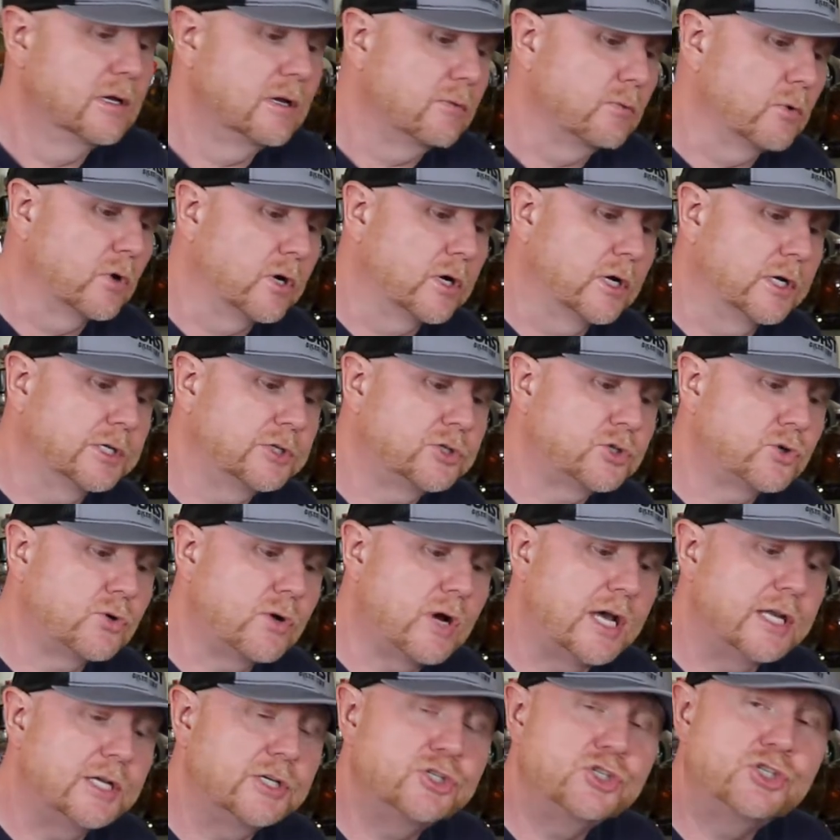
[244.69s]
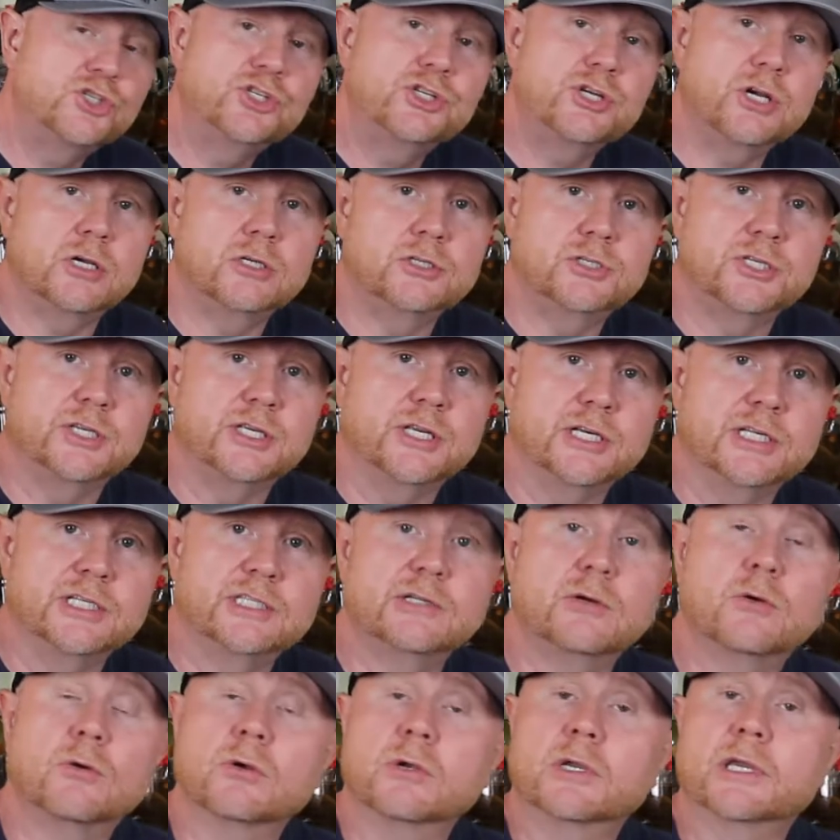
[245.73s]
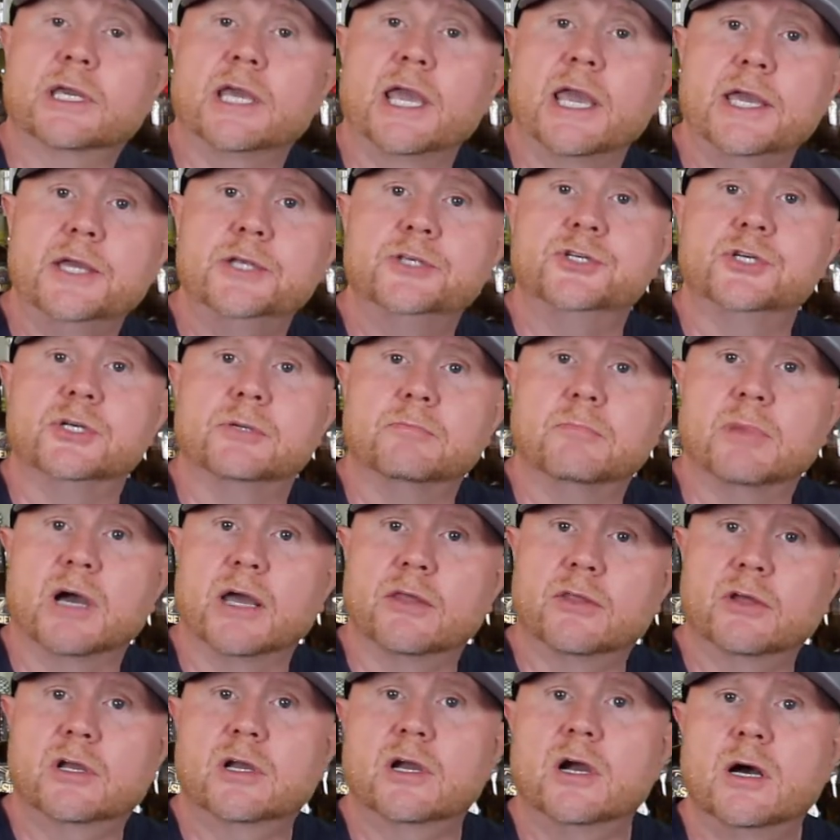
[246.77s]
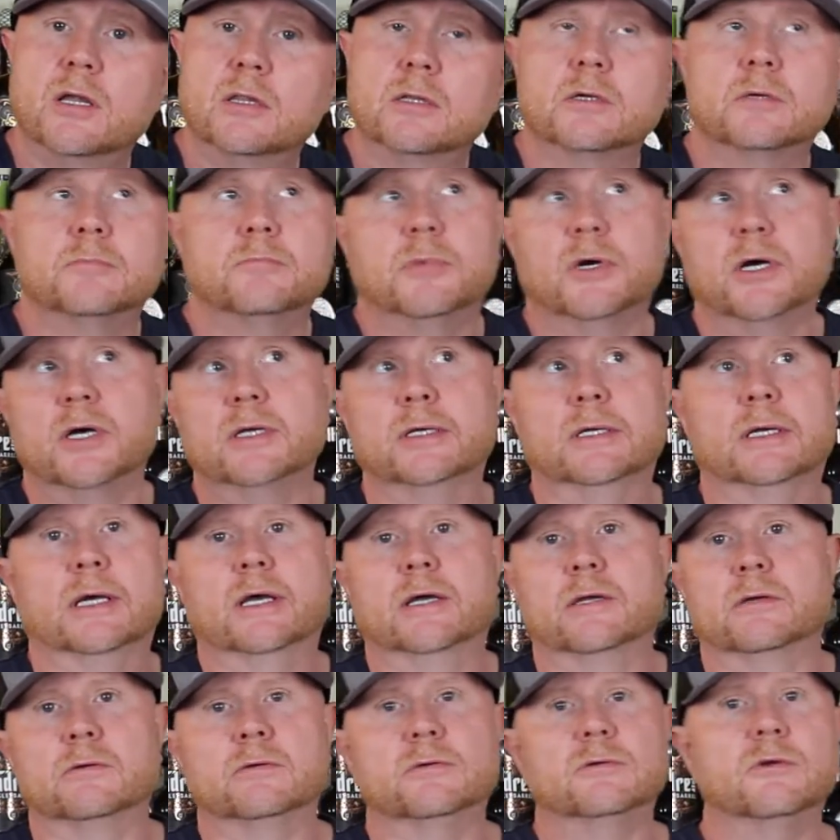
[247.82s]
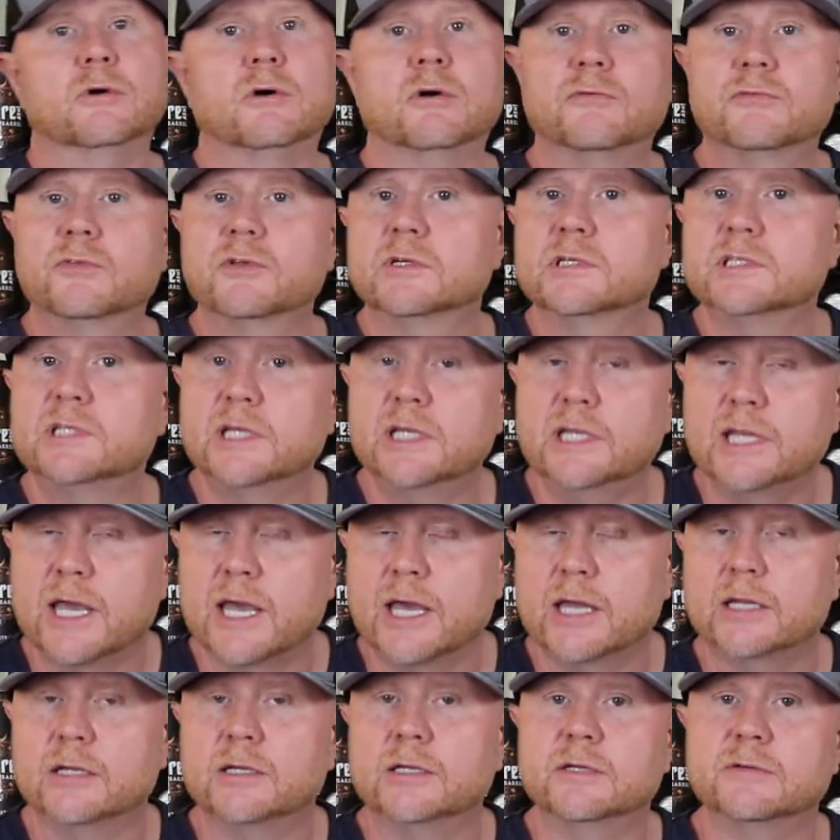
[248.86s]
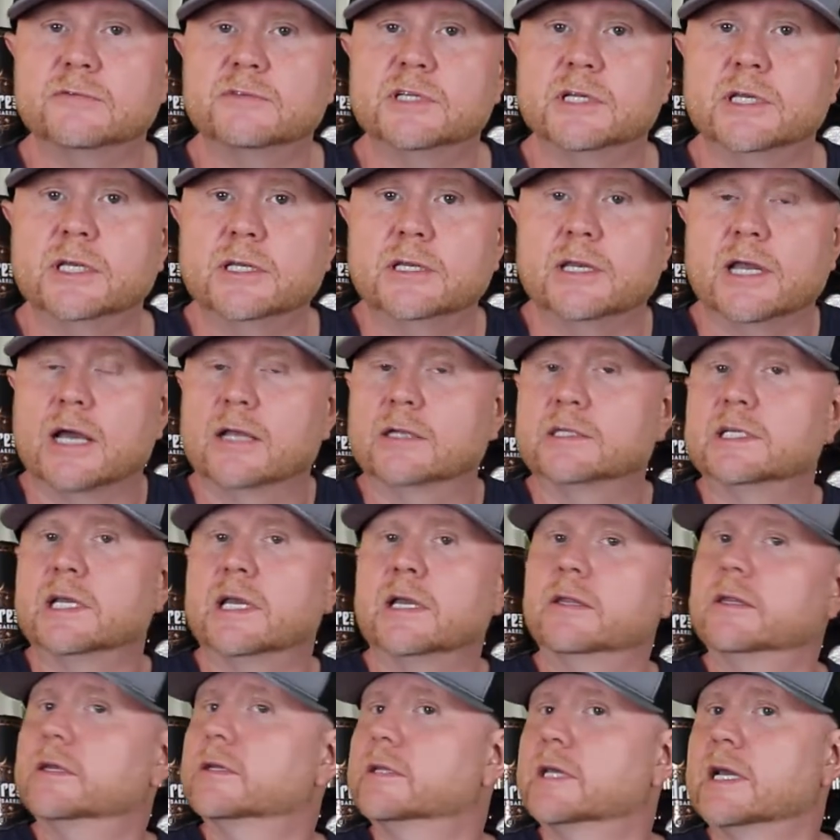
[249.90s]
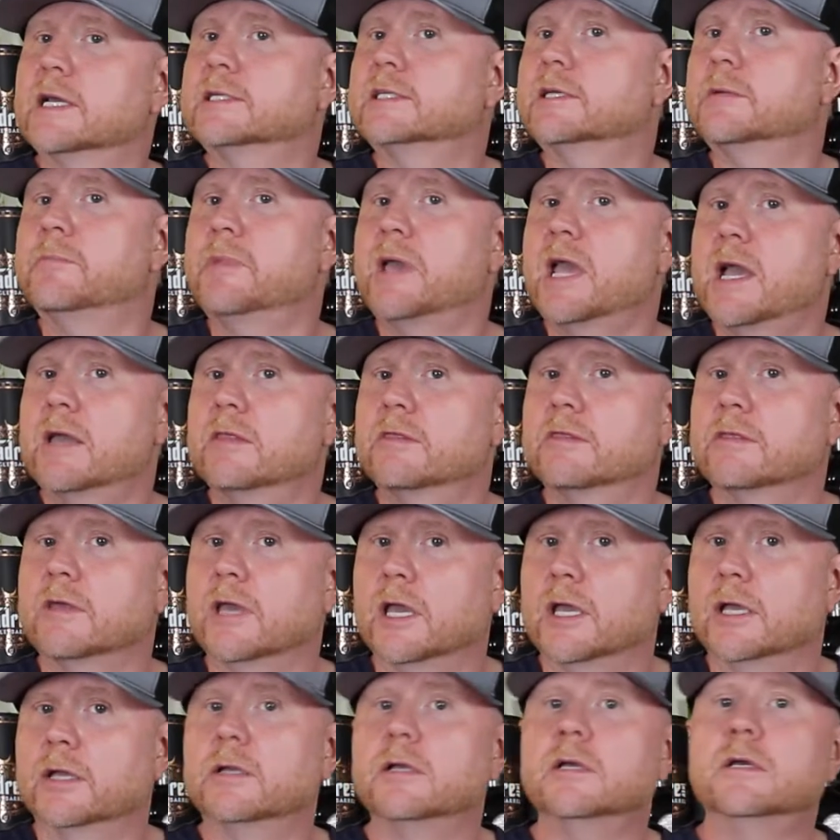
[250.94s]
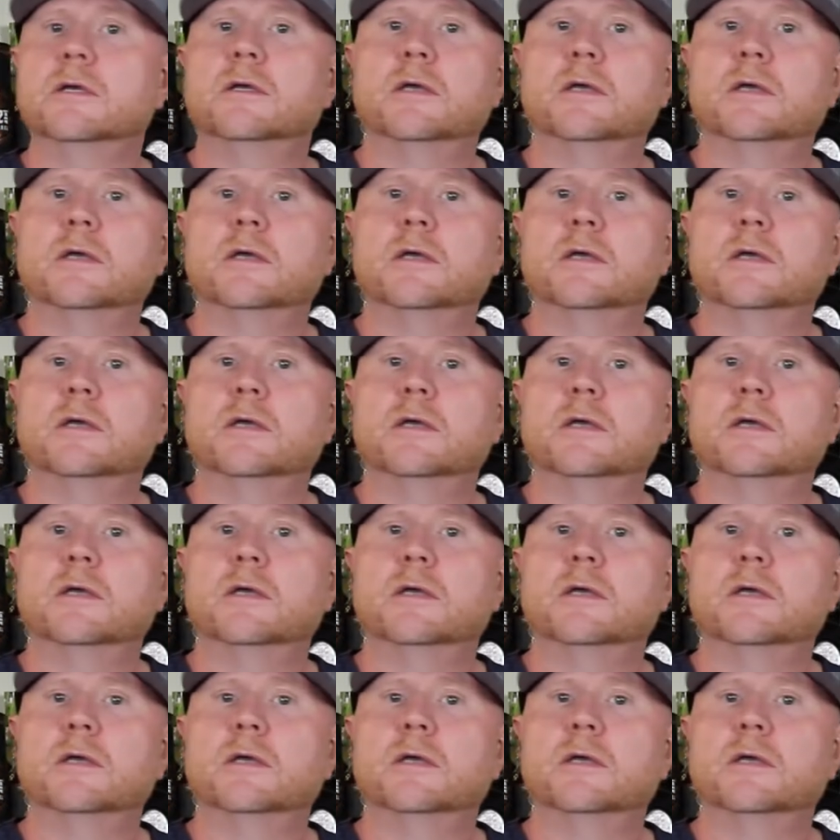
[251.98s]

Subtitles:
We're gonna try to judge this or gauge it by the color, but I don't know if there's any additives in it. Not saying that that's a bad thing.